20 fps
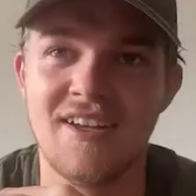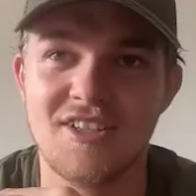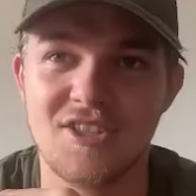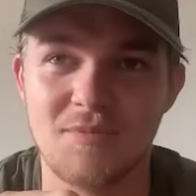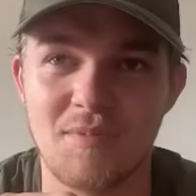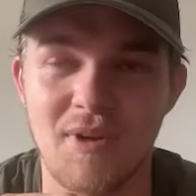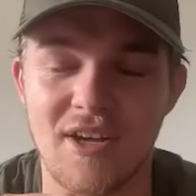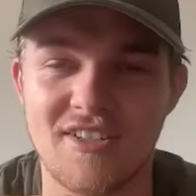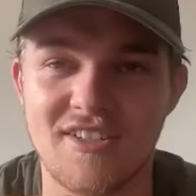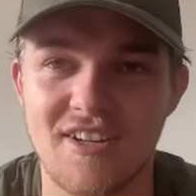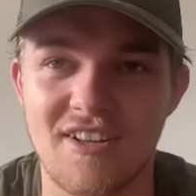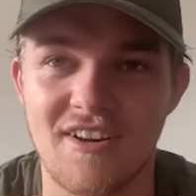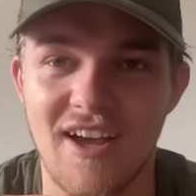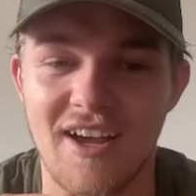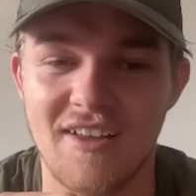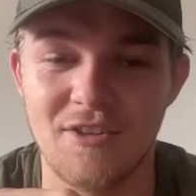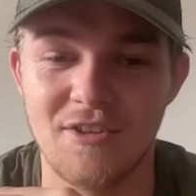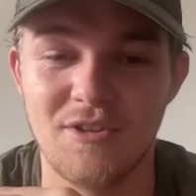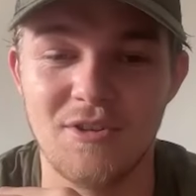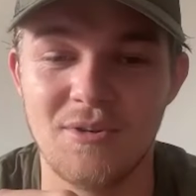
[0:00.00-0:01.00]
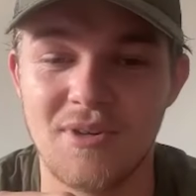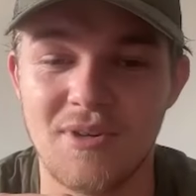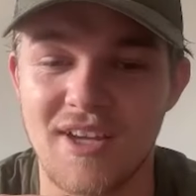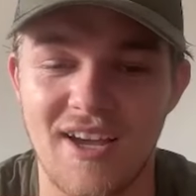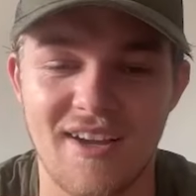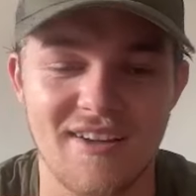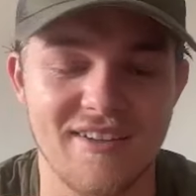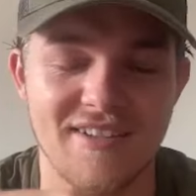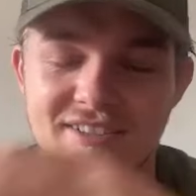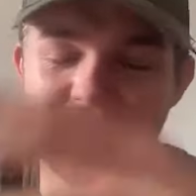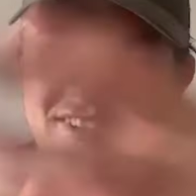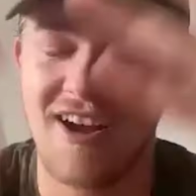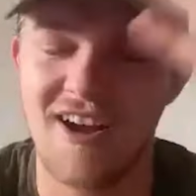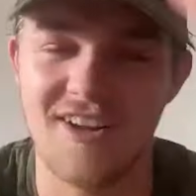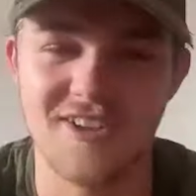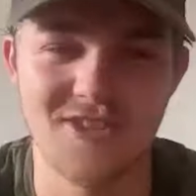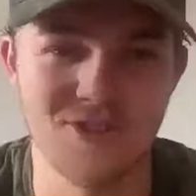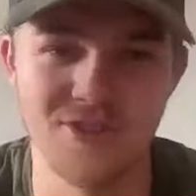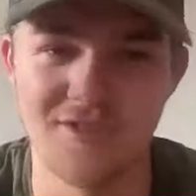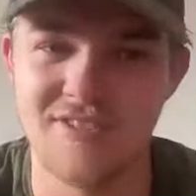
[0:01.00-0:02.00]
Especially like in the UK, there's
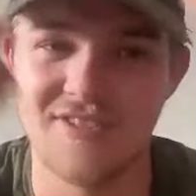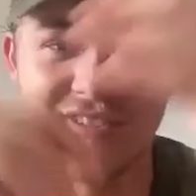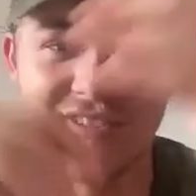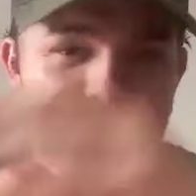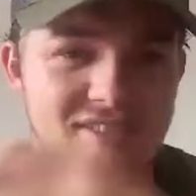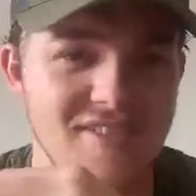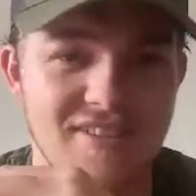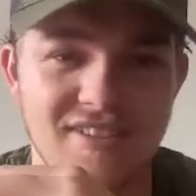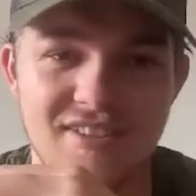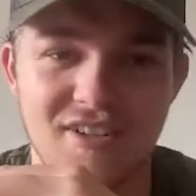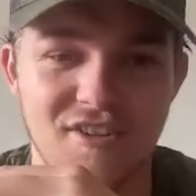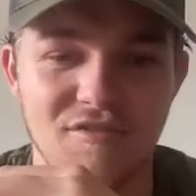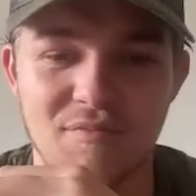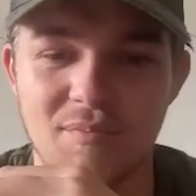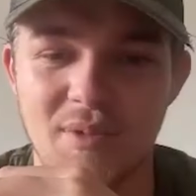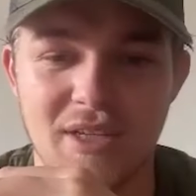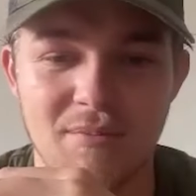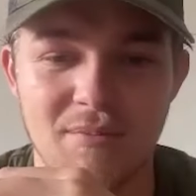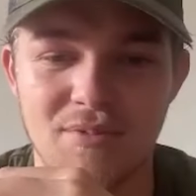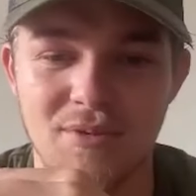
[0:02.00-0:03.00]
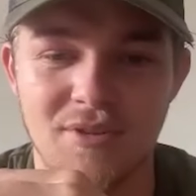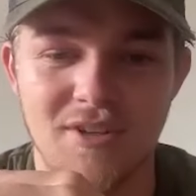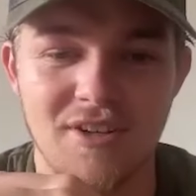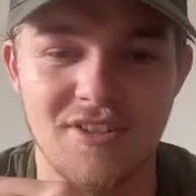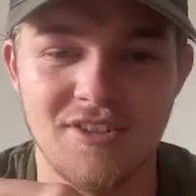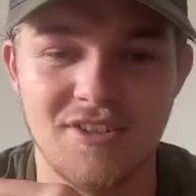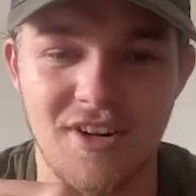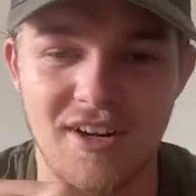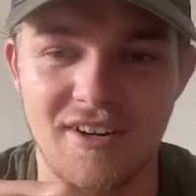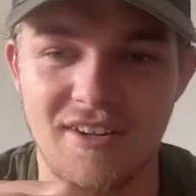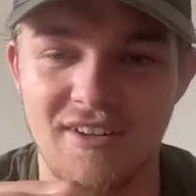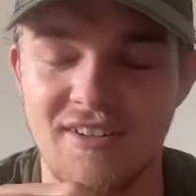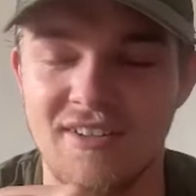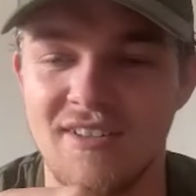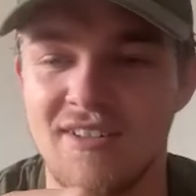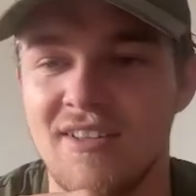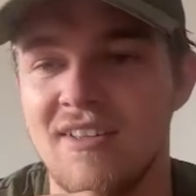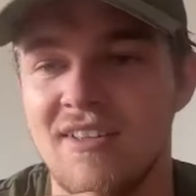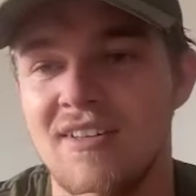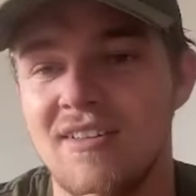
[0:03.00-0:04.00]
hundreds of people that are trying to
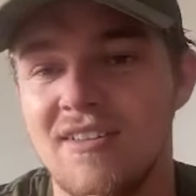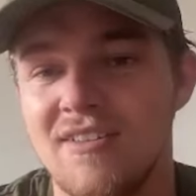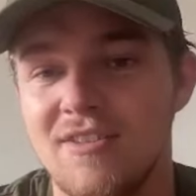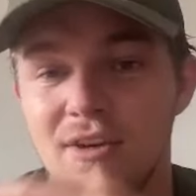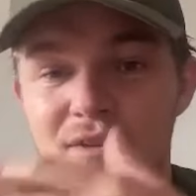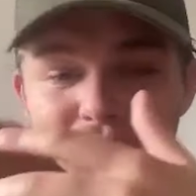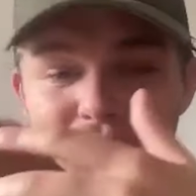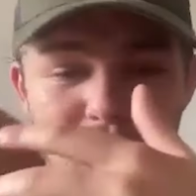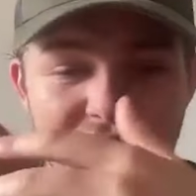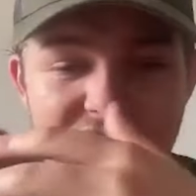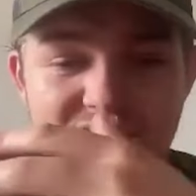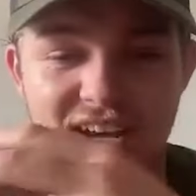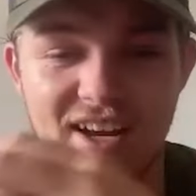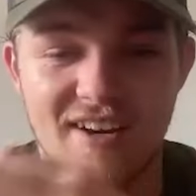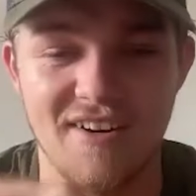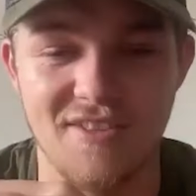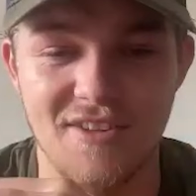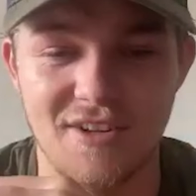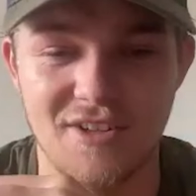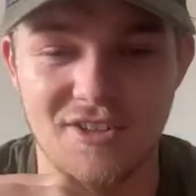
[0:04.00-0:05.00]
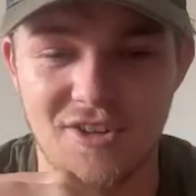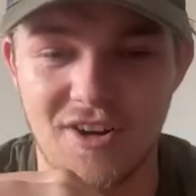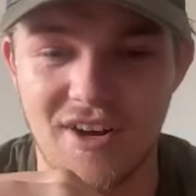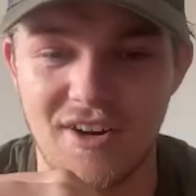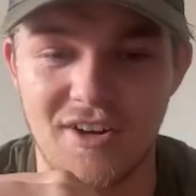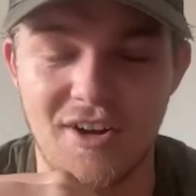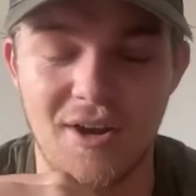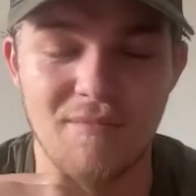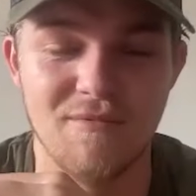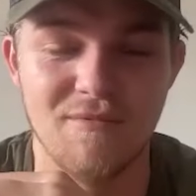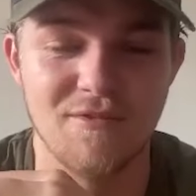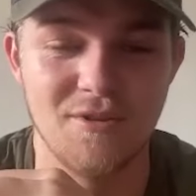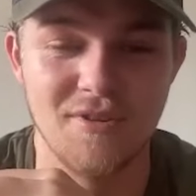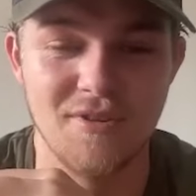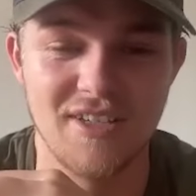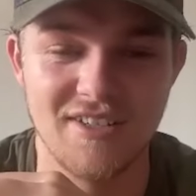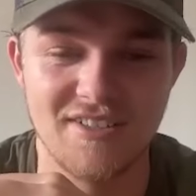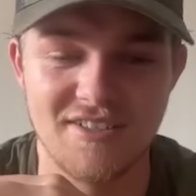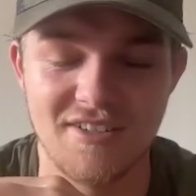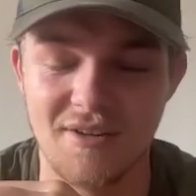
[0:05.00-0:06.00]
that have got talent that are trying to come through
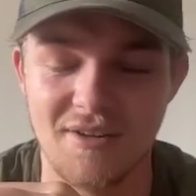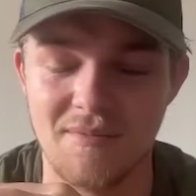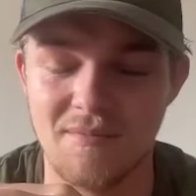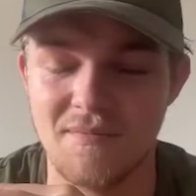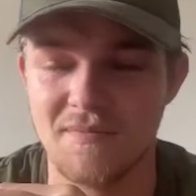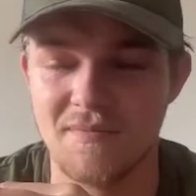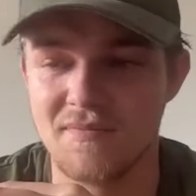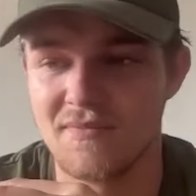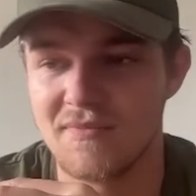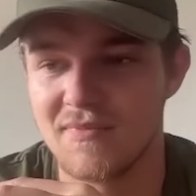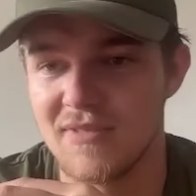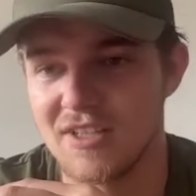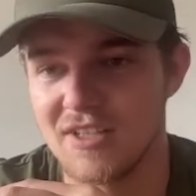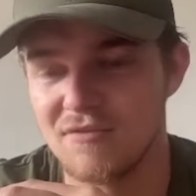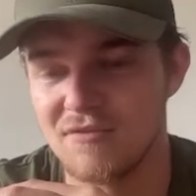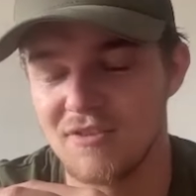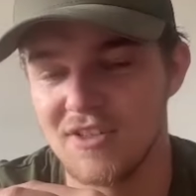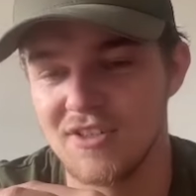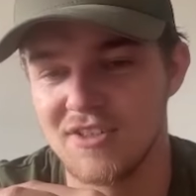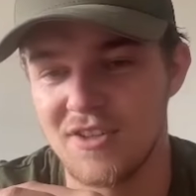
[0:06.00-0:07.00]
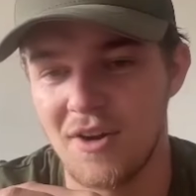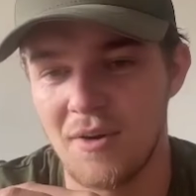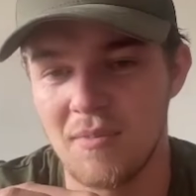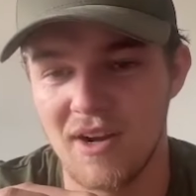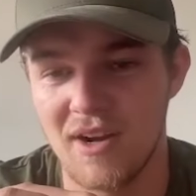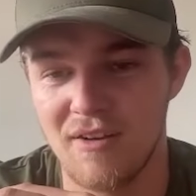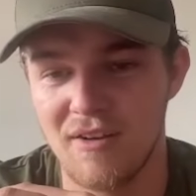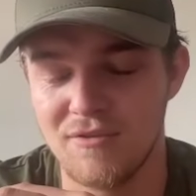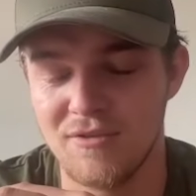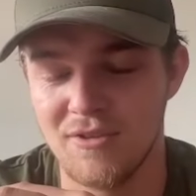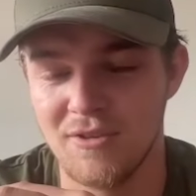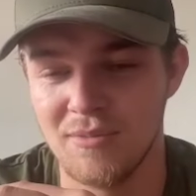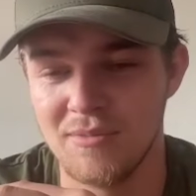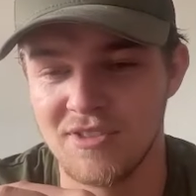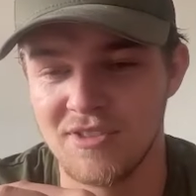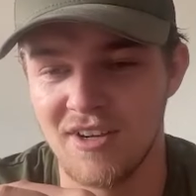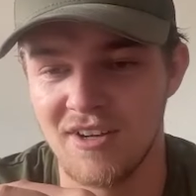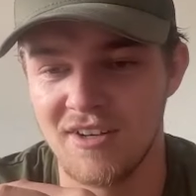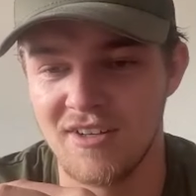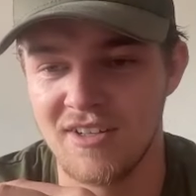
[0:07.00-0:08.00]
these um these freestyle
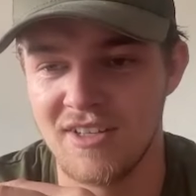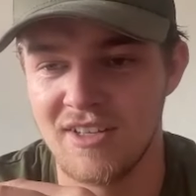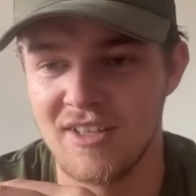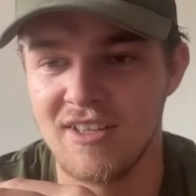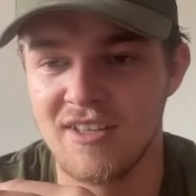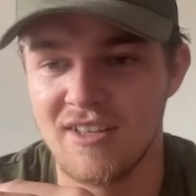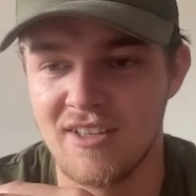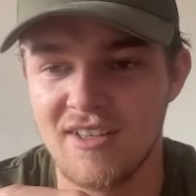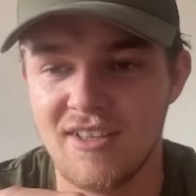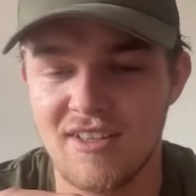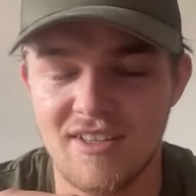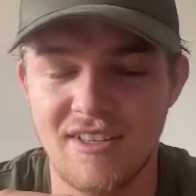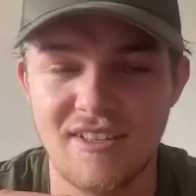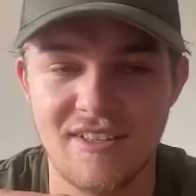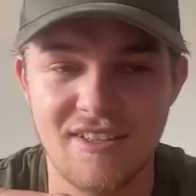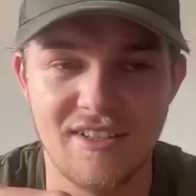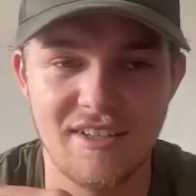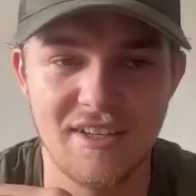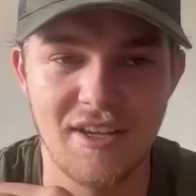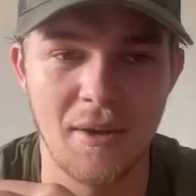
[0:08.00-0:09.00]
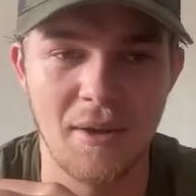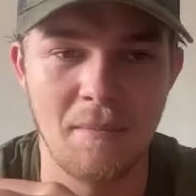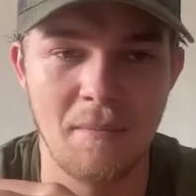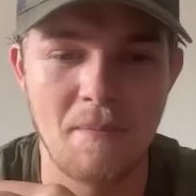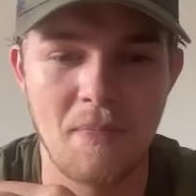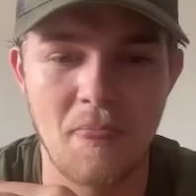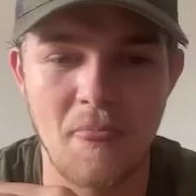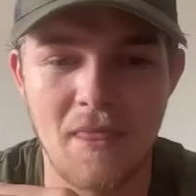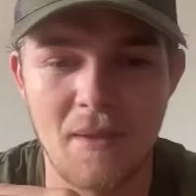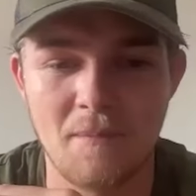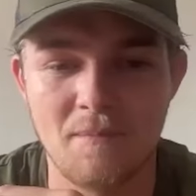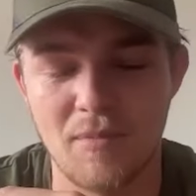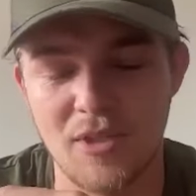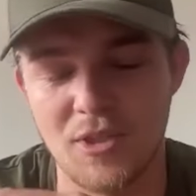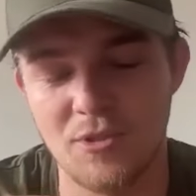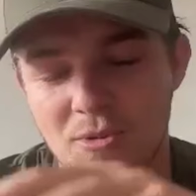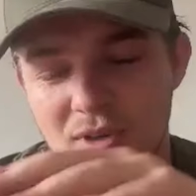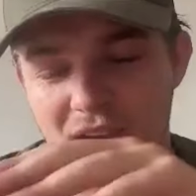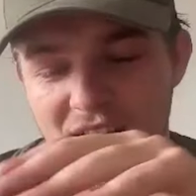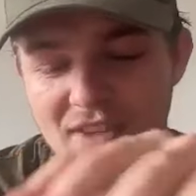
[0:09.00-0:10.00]
platforms. So yeah, and,
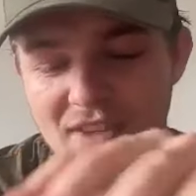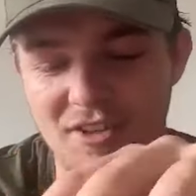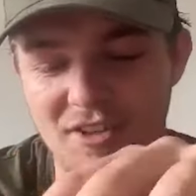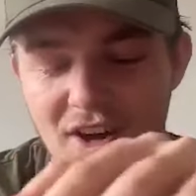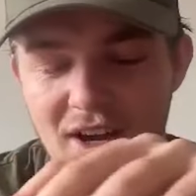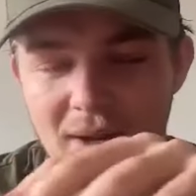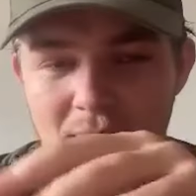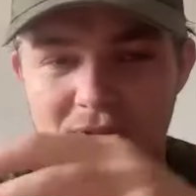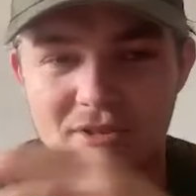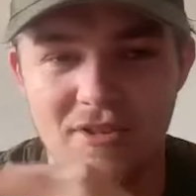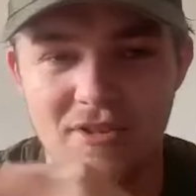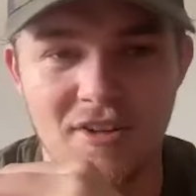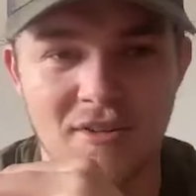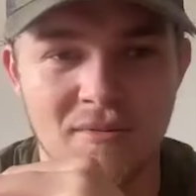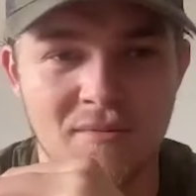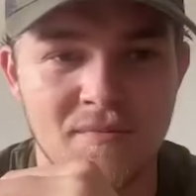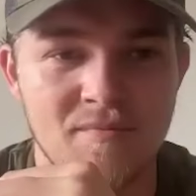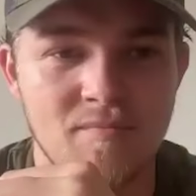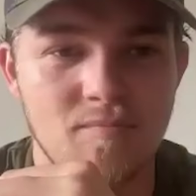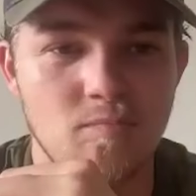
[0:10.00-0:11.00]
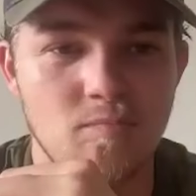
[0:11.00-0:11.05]
you'll get the vibes, you know.